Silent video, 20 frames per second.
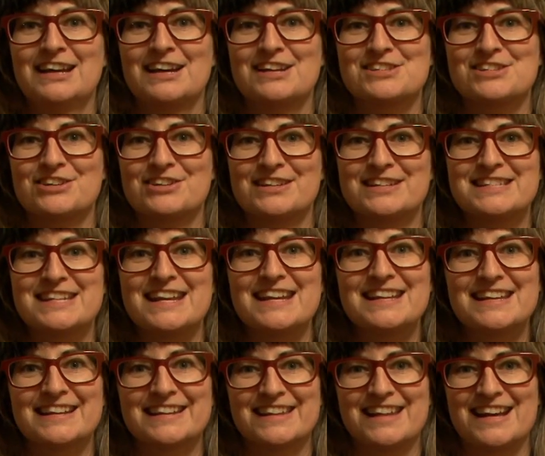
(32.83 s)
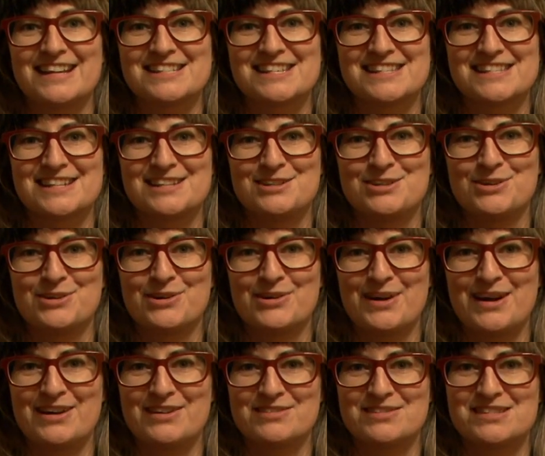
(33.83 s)
I started taking classes at Hugo
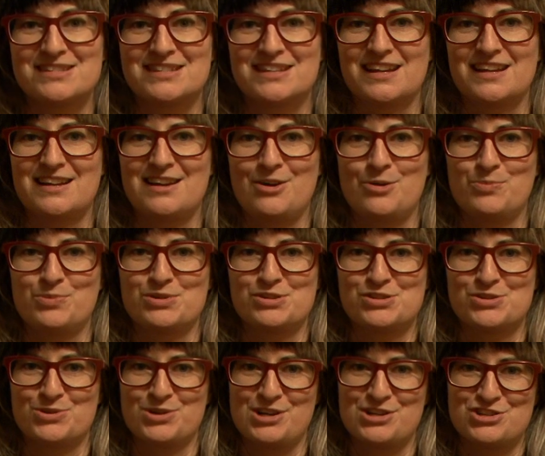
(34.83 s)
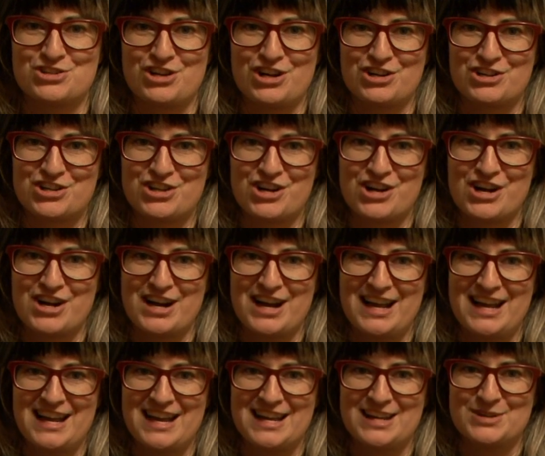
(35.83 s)
House to get help with story structure
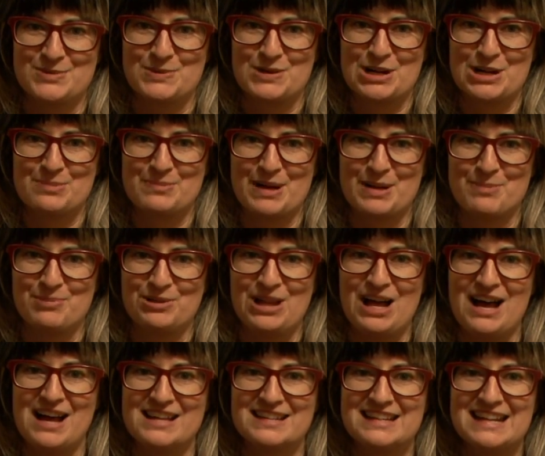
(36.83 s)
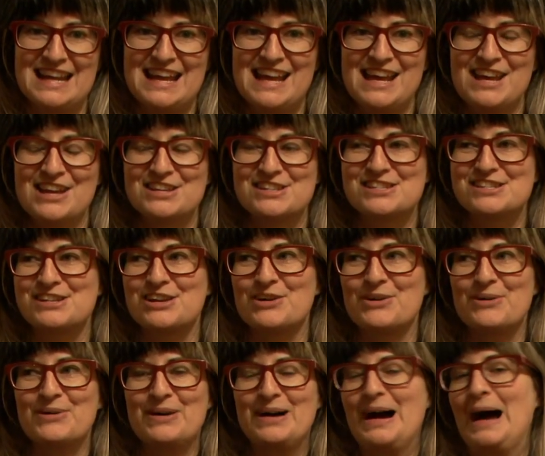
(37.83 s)
and work on my plot.
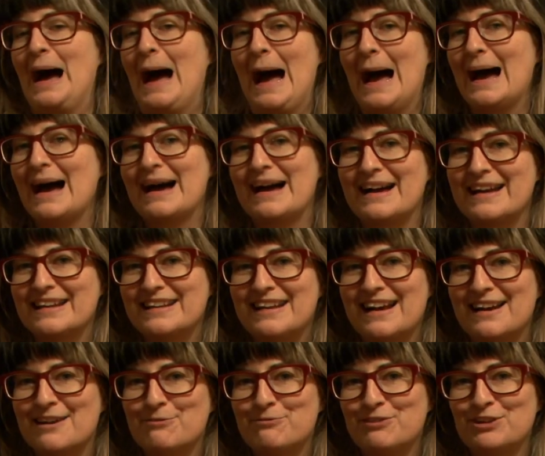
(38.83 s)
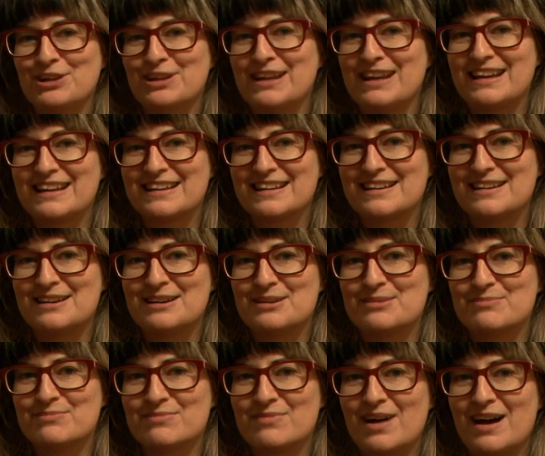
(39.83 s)
So I feel like
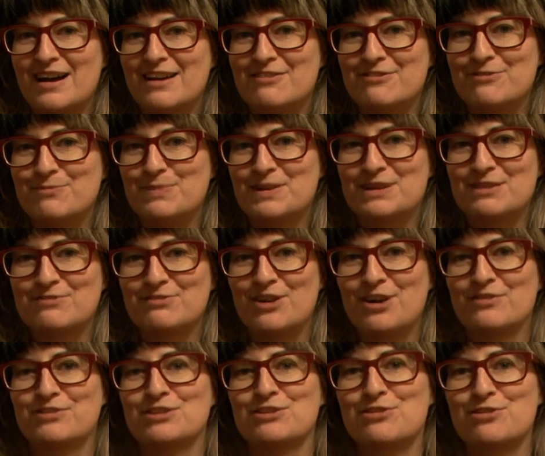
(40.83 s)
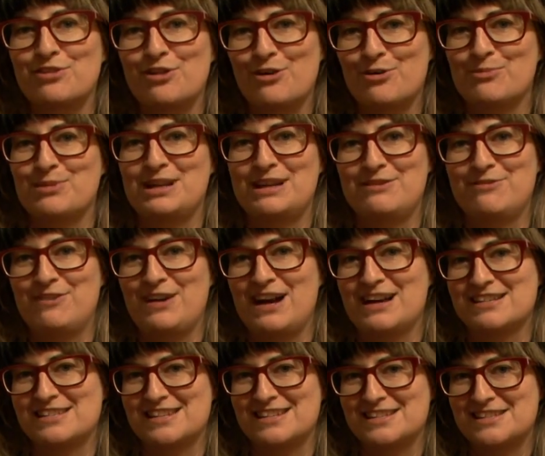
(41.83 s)
I've been involved in so many
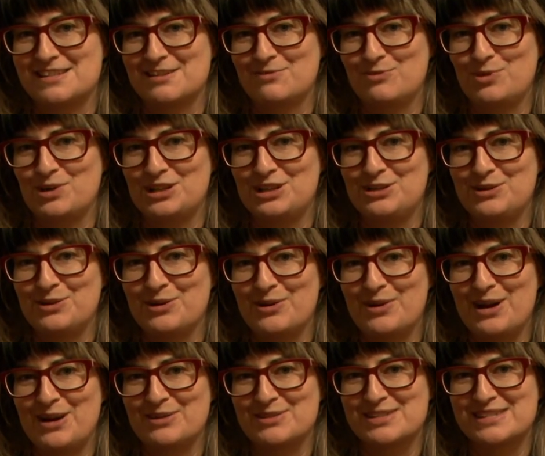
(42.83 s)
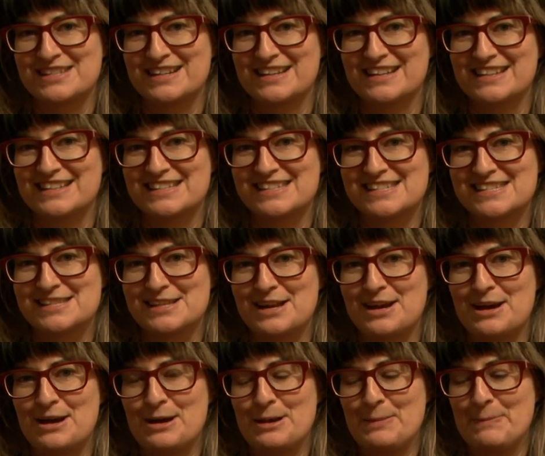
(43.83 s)
facets of what Hugo House does.
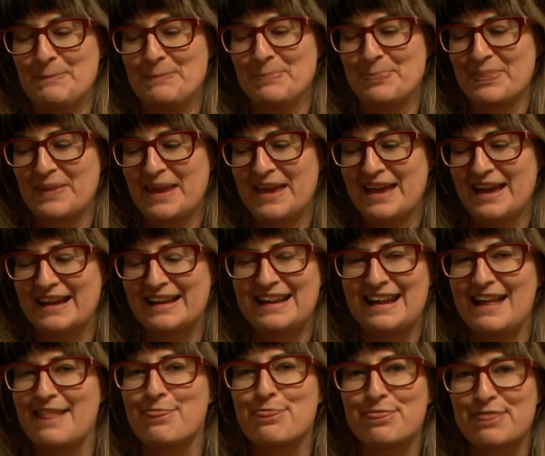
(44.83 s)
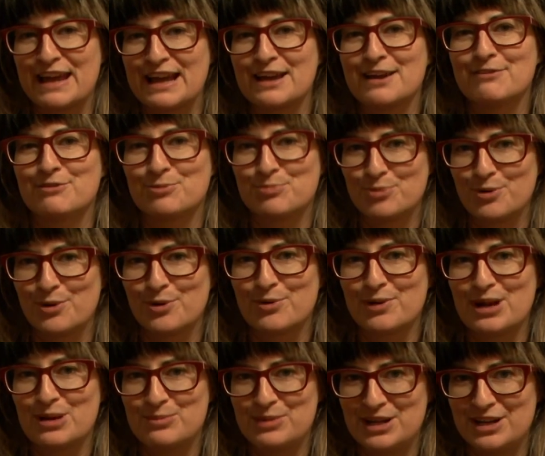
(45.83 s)
I can't think of a
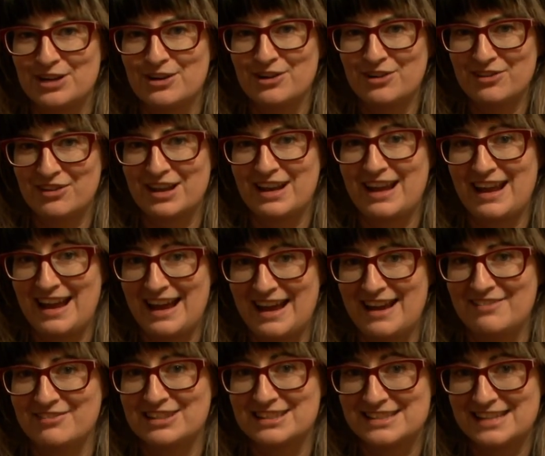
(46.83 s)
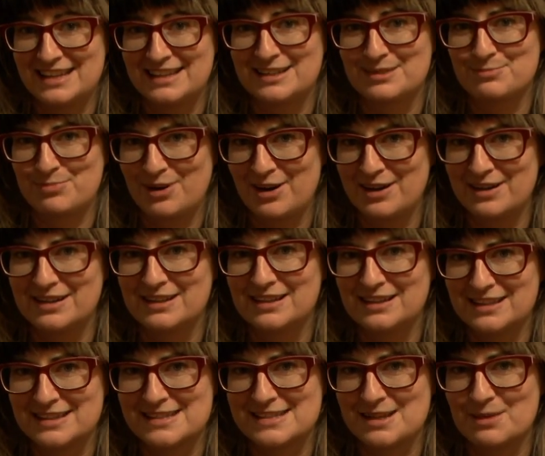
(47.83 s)
program here that I haven't taken part
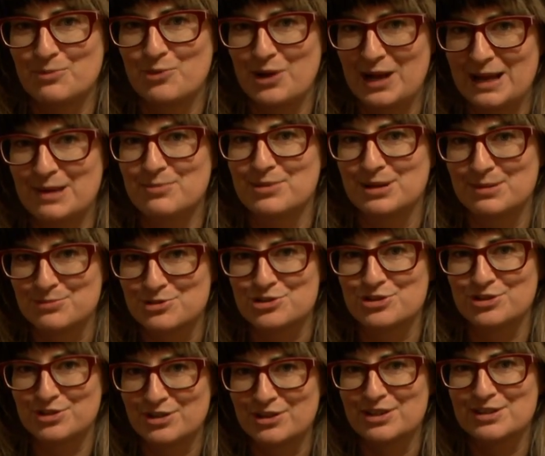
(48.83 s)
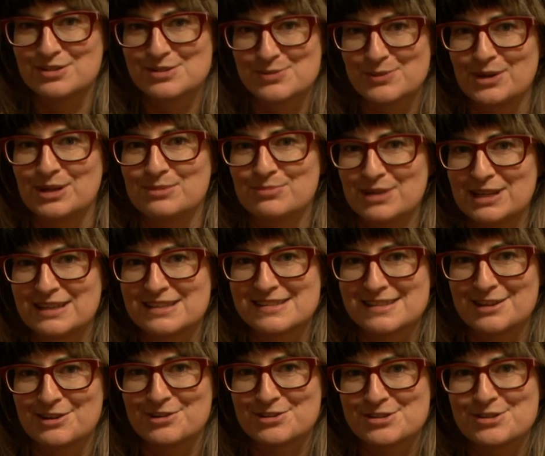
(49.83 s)
in some way, but I'm sure there is one because
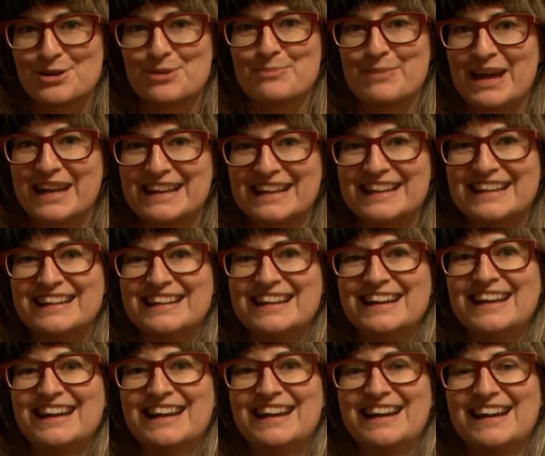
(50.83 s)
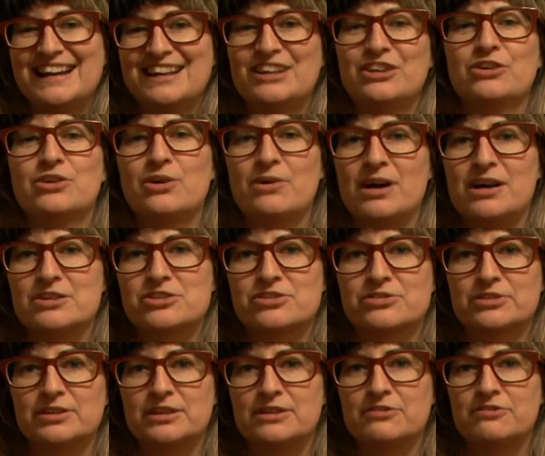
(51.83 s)
there are so many. Hugo House
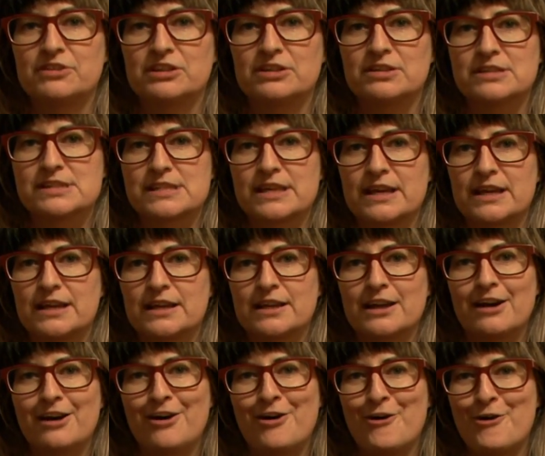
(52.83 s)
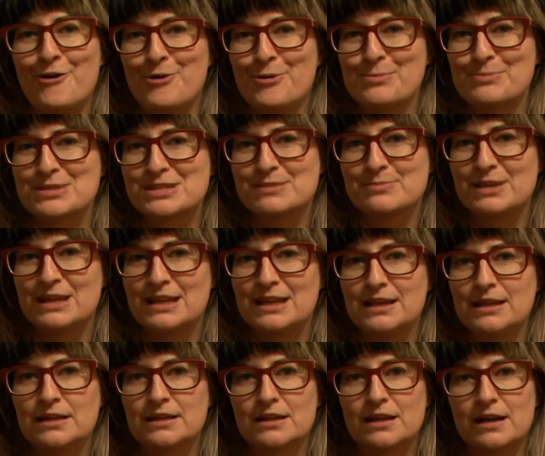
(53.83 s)
really feels like a home to
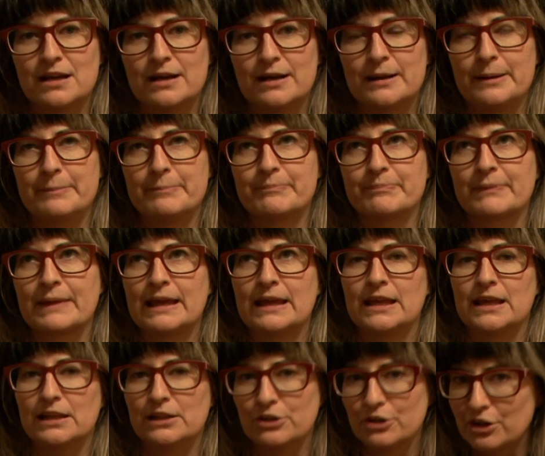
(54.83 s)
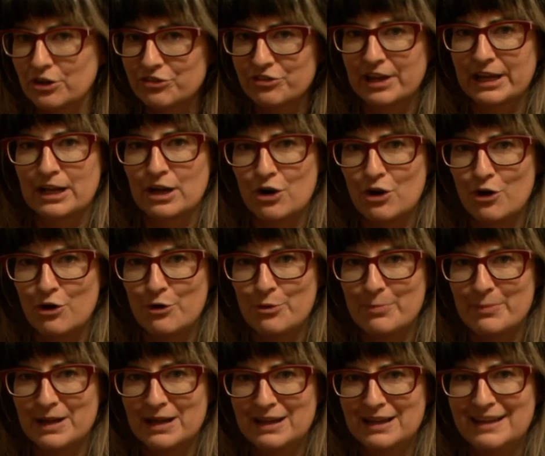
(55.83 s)
me. It looks like a
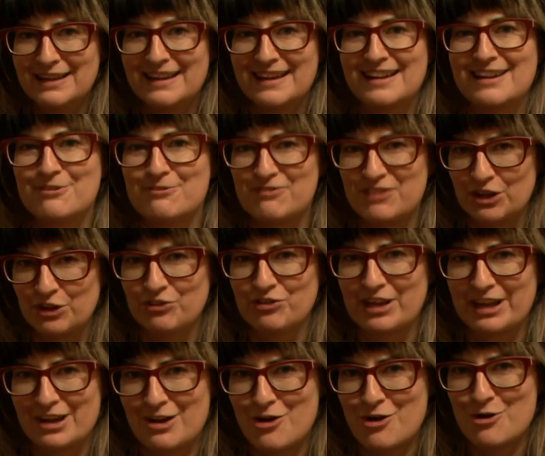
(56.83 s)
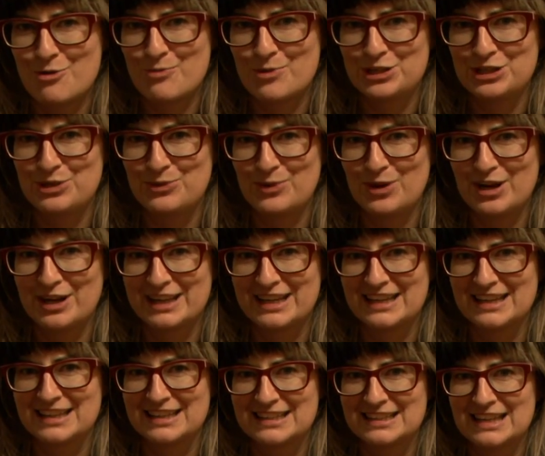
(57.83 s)
home, and it feels like a home when you walk
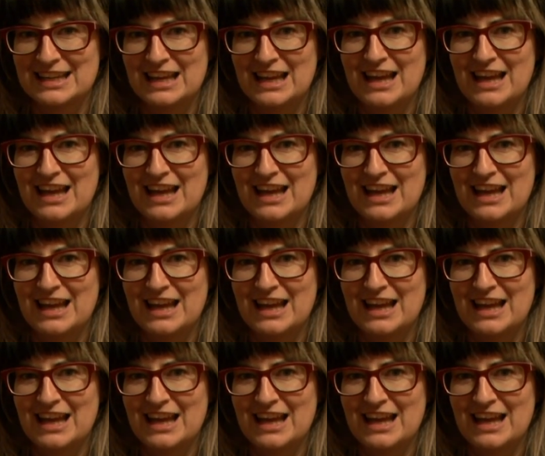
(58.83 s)
in.